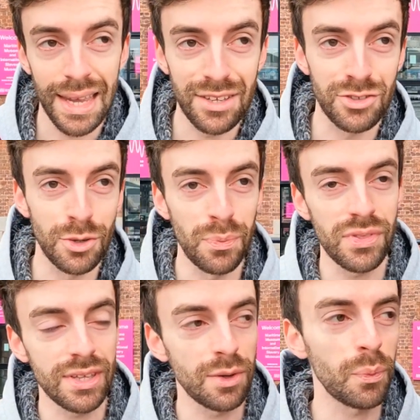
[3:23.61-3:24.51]
is
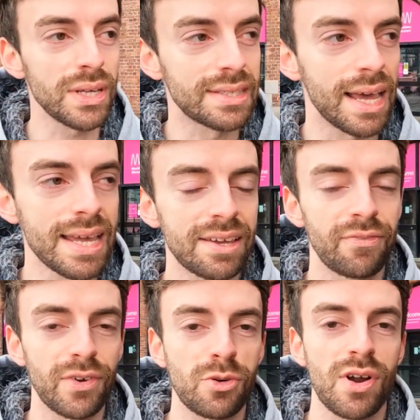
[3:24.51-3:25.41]
something that we take
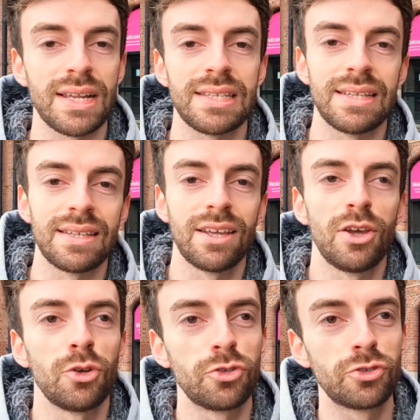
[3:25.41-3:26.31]
for granted
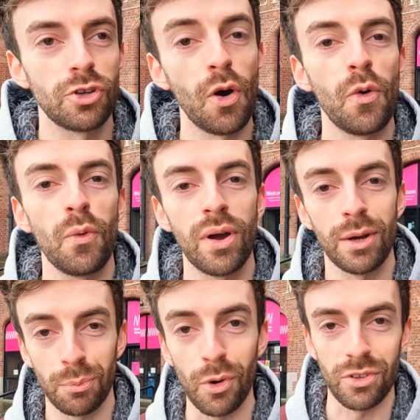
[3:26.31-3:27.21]
so
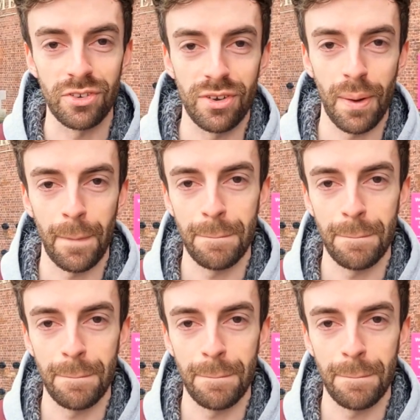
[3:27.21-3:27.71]
much.